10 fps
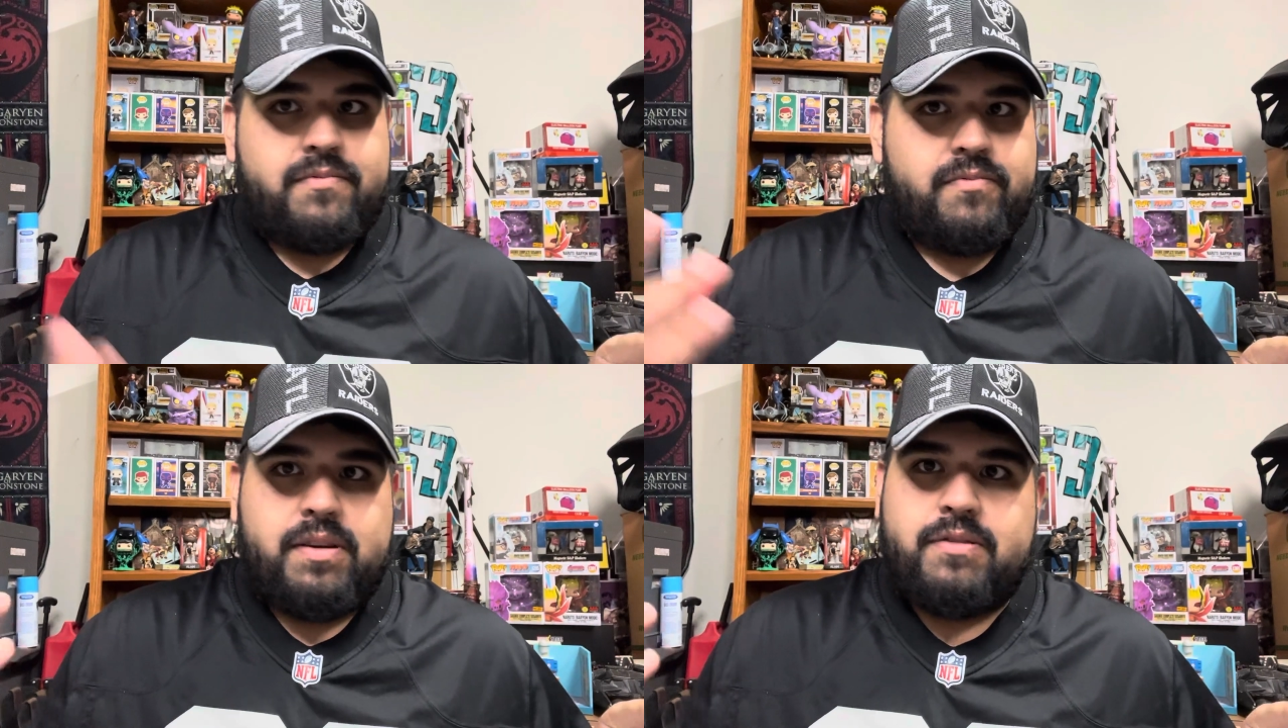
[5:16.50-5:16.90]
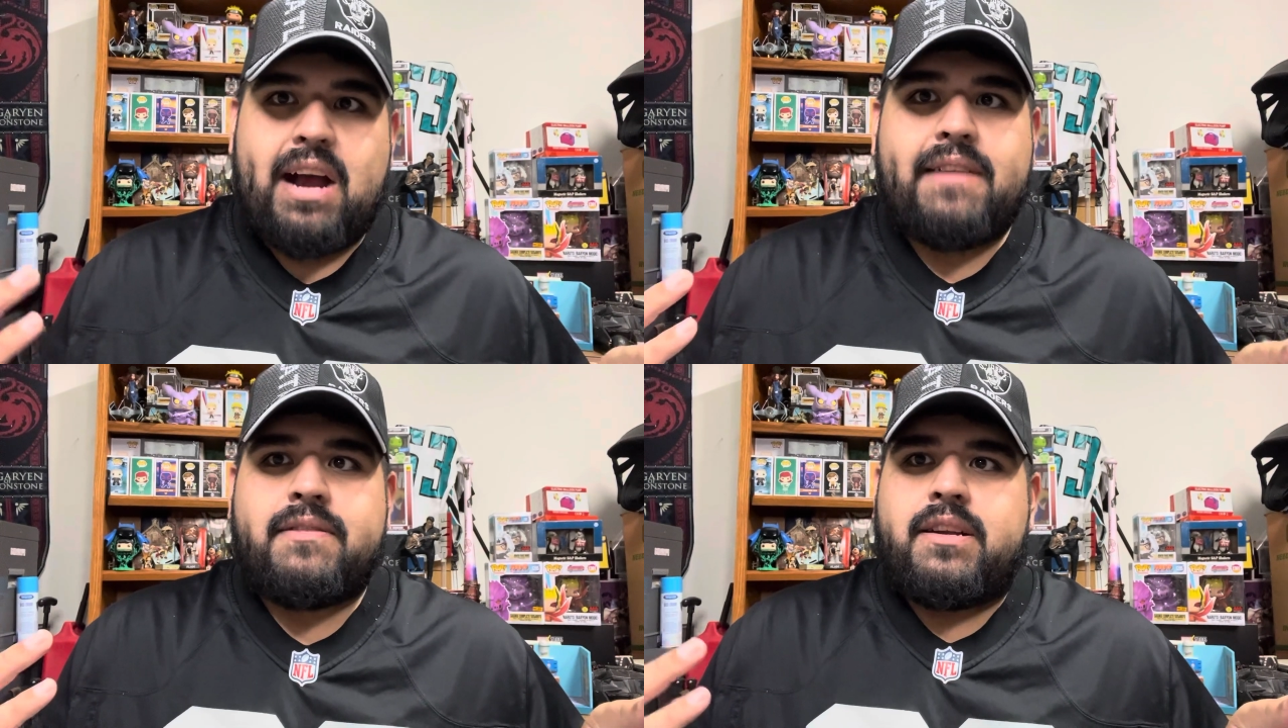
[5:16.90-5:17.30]
we
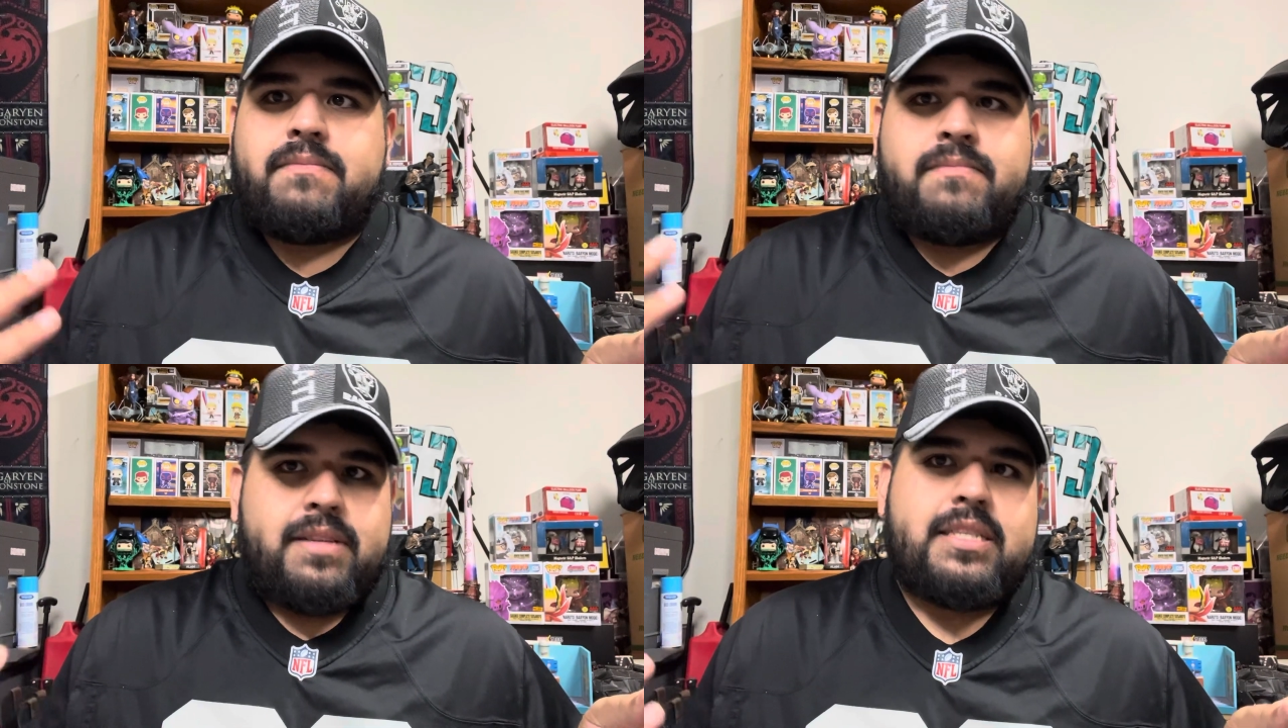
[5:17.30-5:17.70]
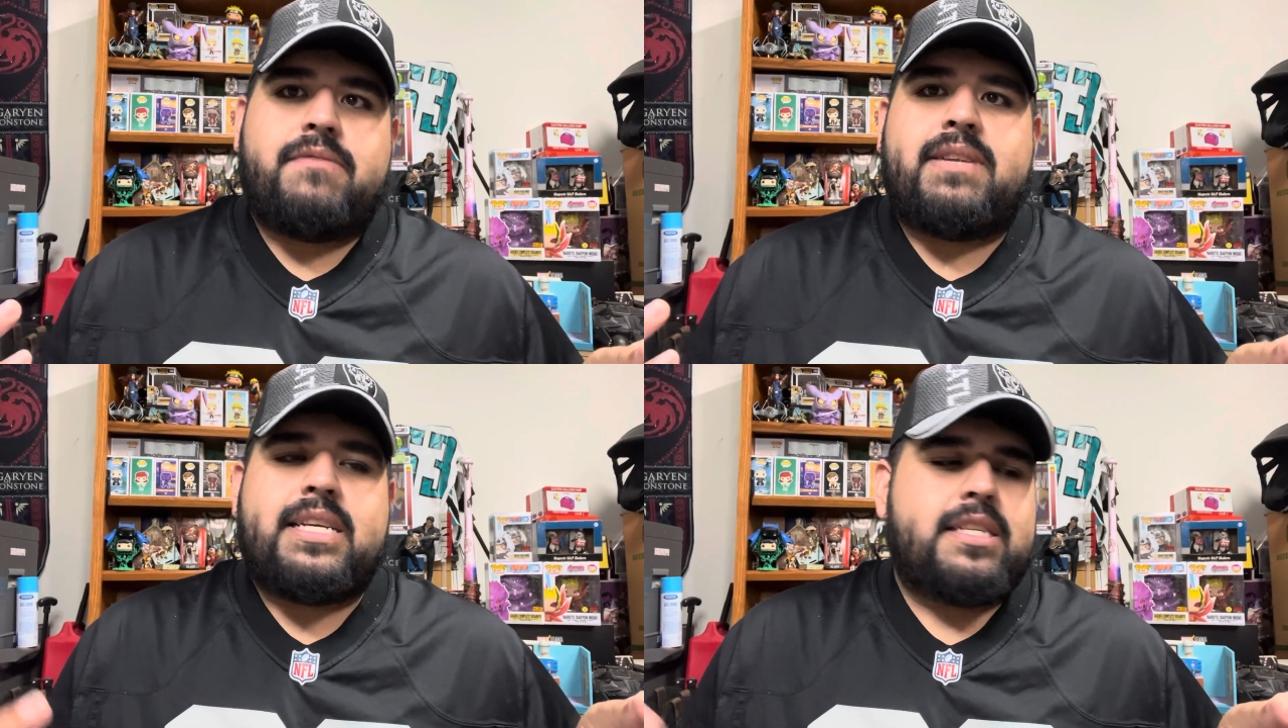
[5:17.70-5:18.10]
drafted him. Let's see
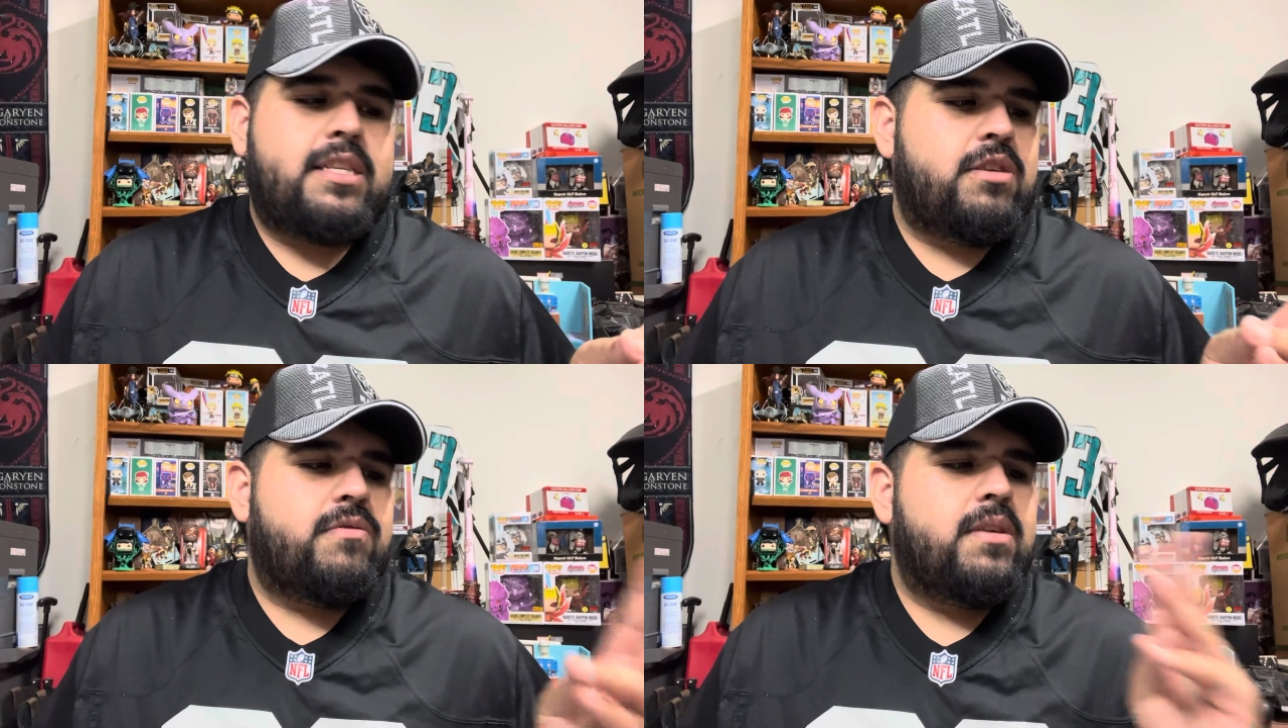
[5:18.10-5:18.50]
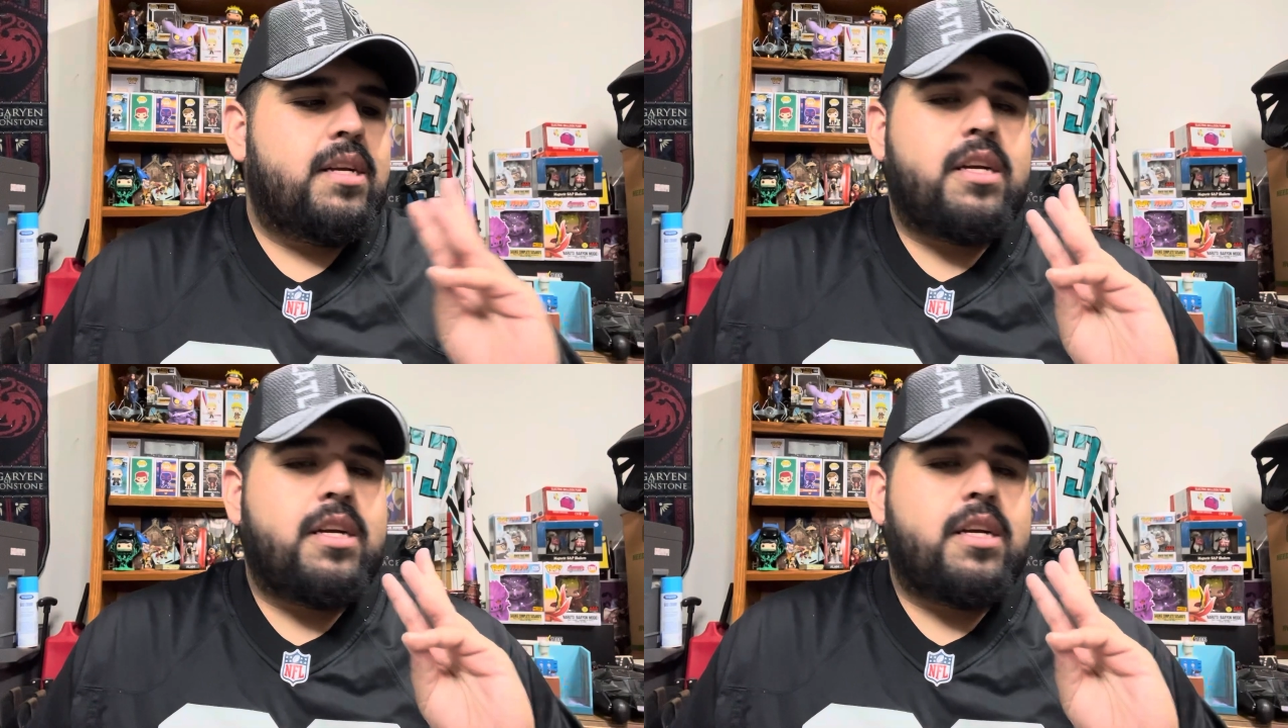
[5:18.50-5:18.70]
what he could do.